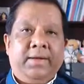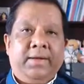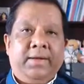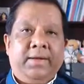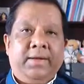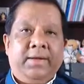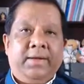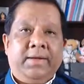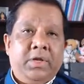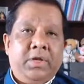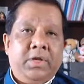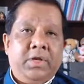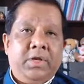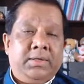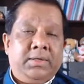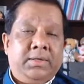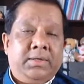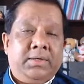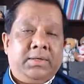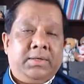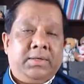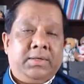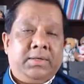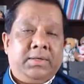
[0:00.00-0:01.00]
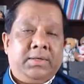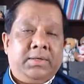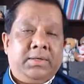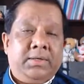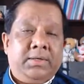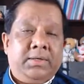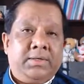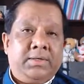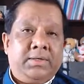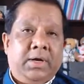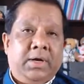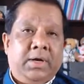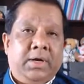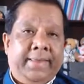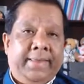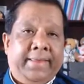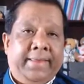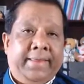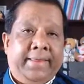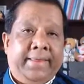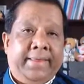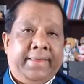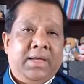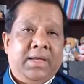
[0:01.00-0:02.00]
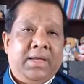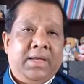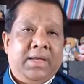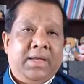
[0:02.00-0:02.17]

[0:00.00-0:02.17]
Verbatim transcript: appear somewhat like that,